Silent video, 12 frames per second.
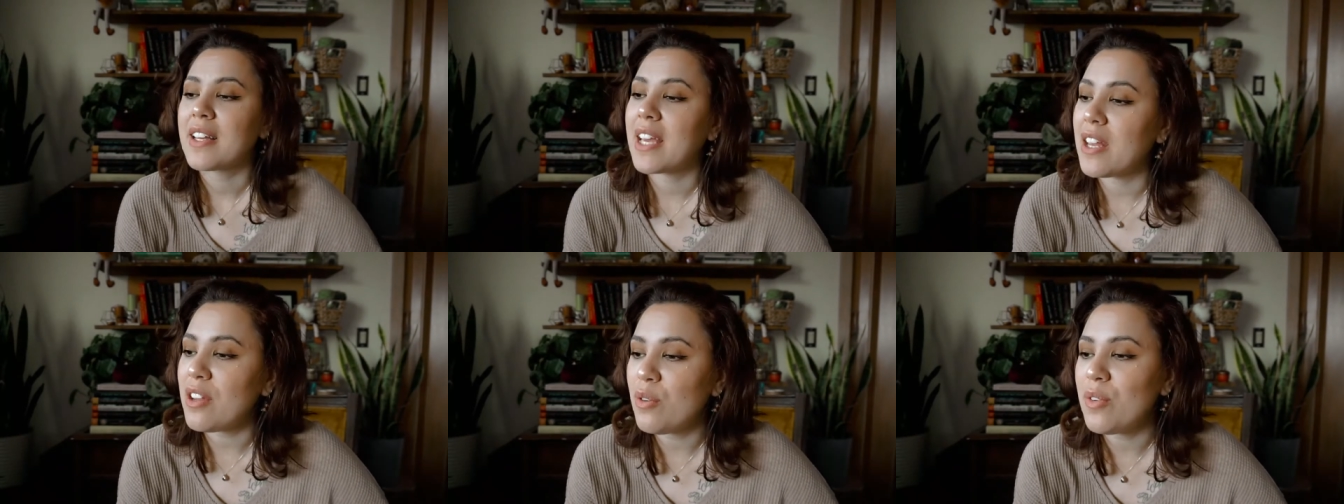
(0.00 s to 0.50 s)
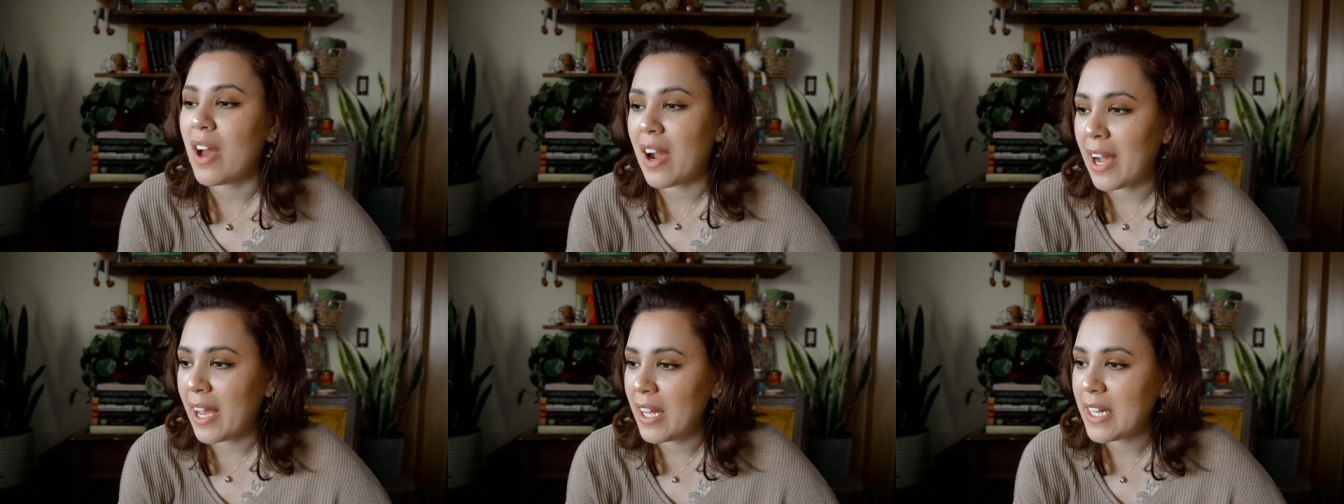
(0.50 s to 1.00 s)
Can you
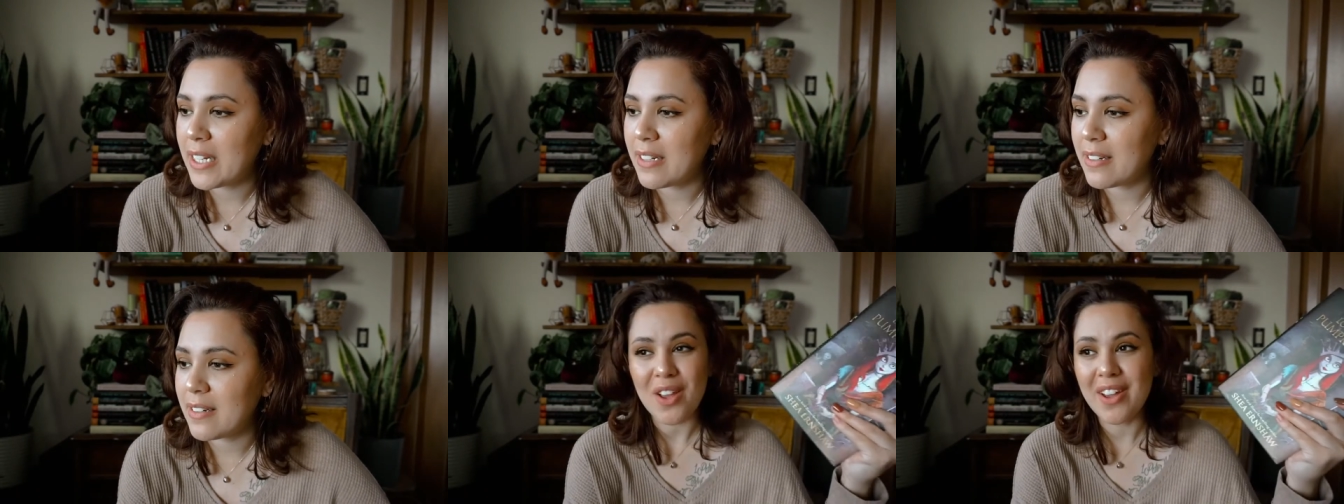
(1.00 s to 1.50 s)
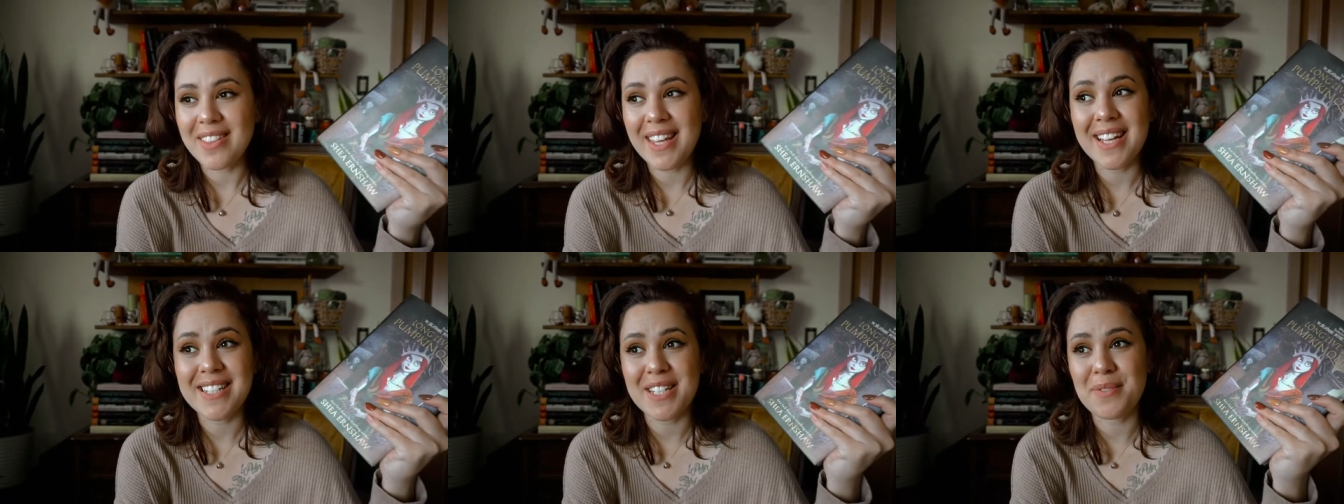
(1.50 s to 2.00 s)
not? Yeah, the
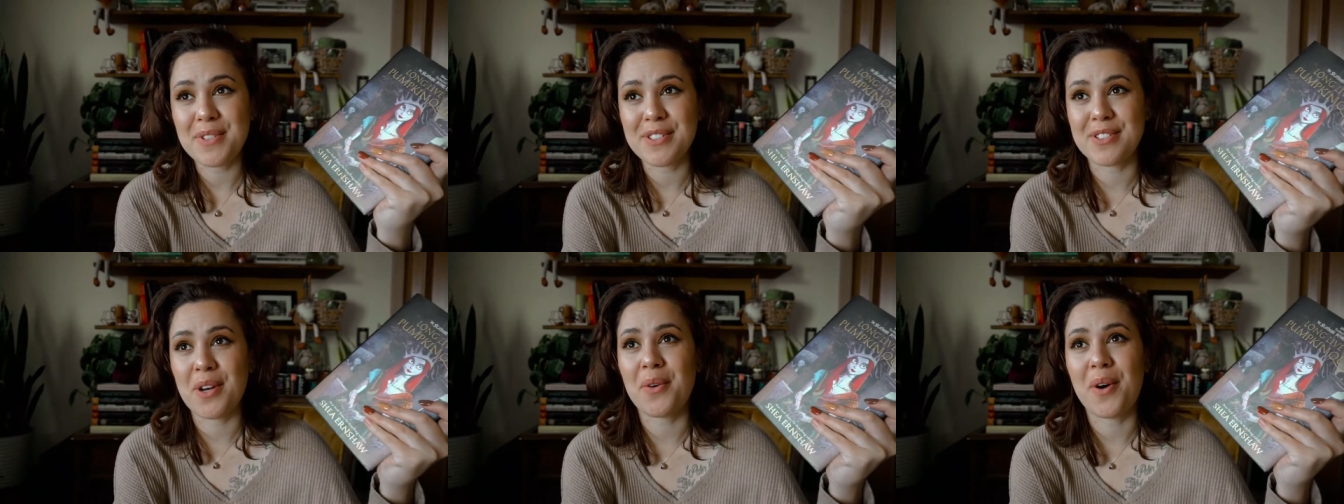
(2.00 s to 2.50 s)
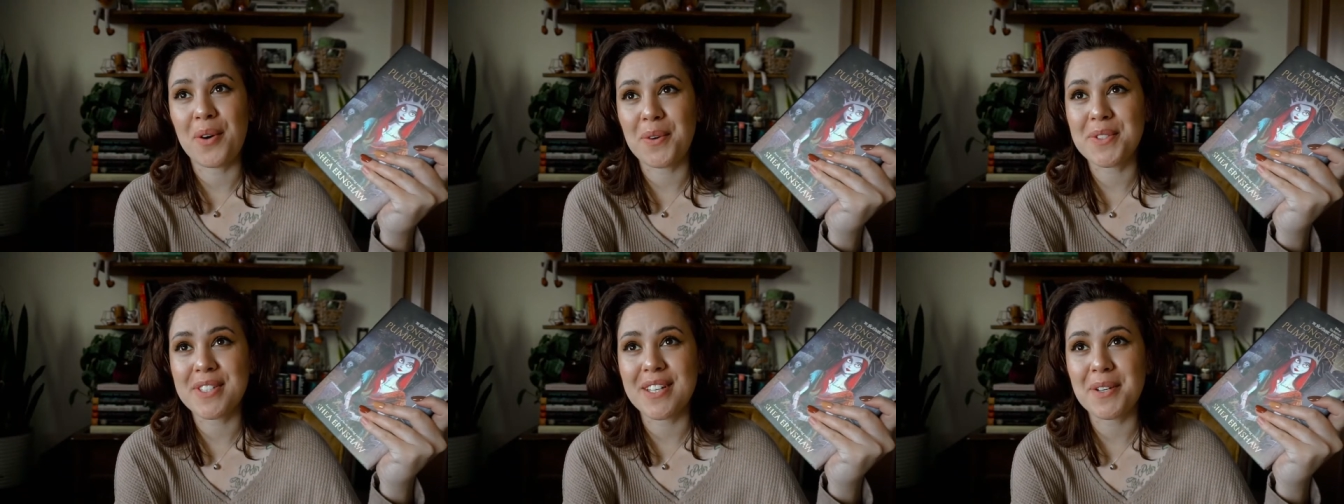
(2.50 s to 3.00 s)
ending was so
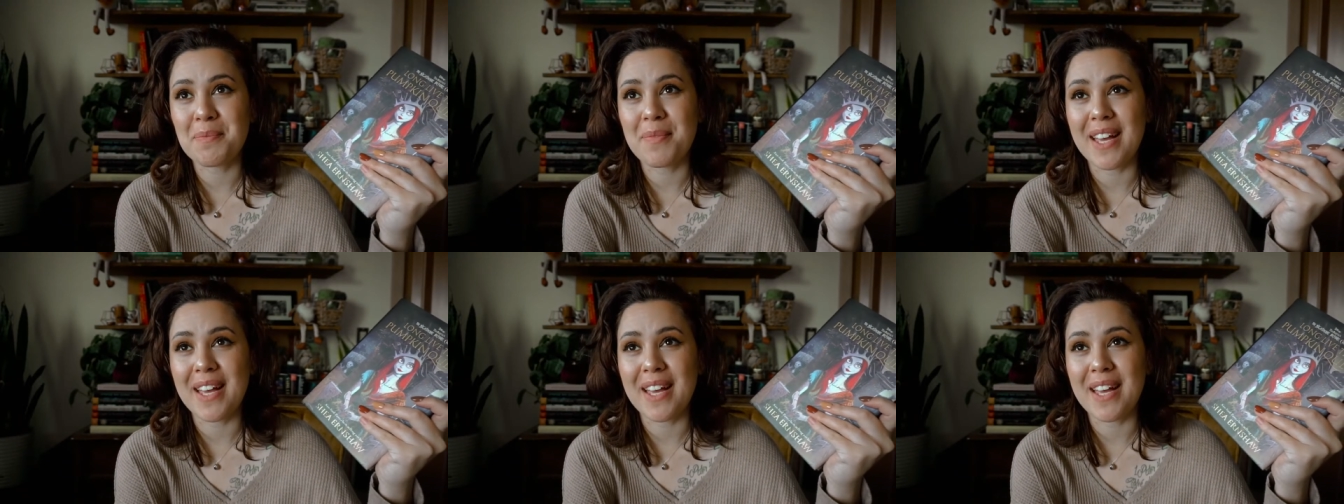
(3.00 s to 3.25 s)
wholesome